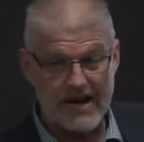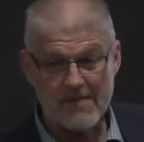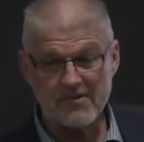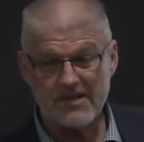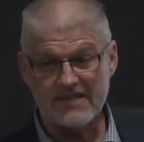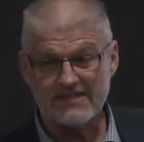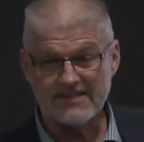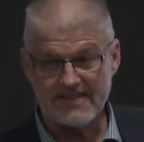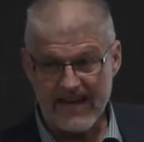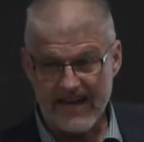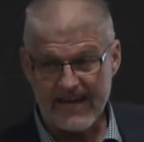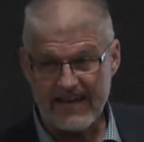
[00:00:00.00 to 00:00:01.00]
I'm going to
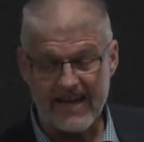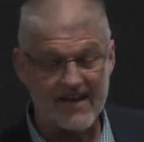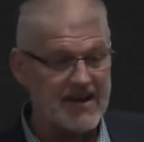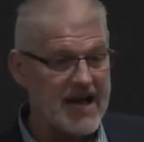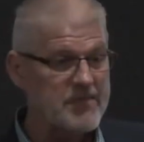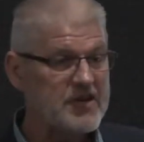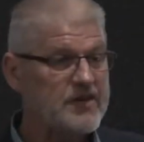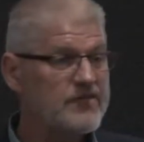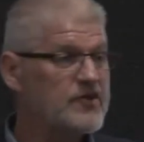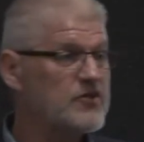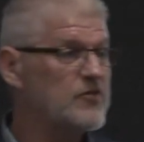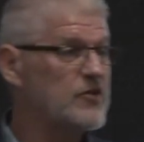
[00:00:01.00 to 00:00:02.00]
say, how many of
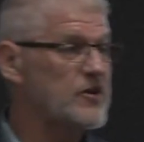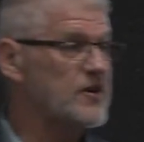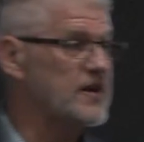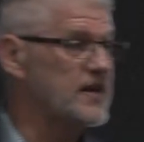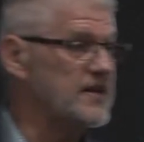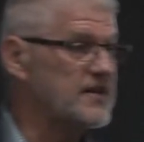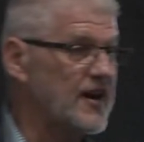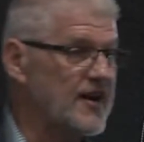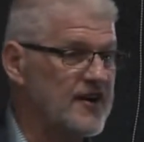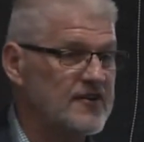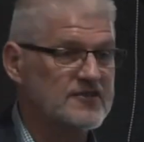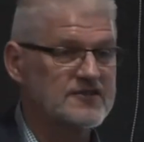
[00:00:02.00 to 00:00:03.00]
you were in
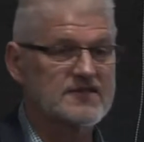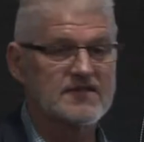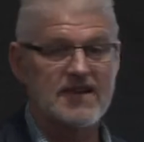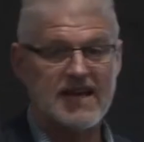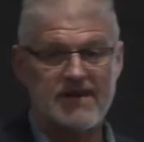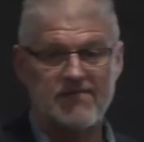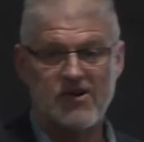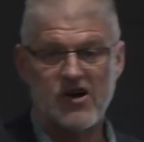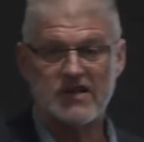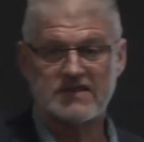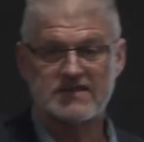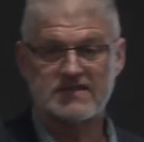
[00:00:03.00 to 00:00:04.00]
Carl's and
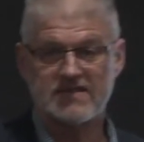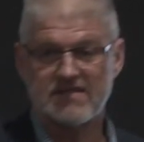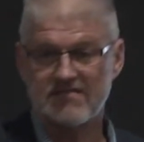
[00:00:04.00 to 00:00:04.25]
Vaughn's